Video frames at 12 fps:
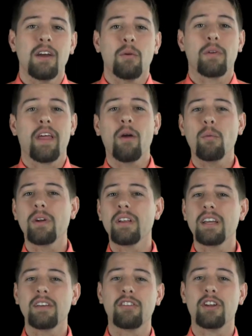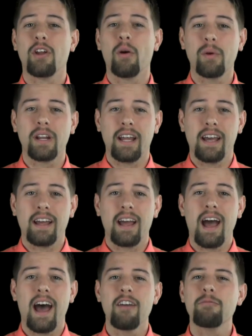without really even knowing it,
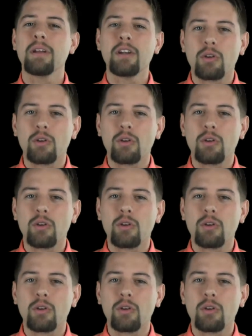I've been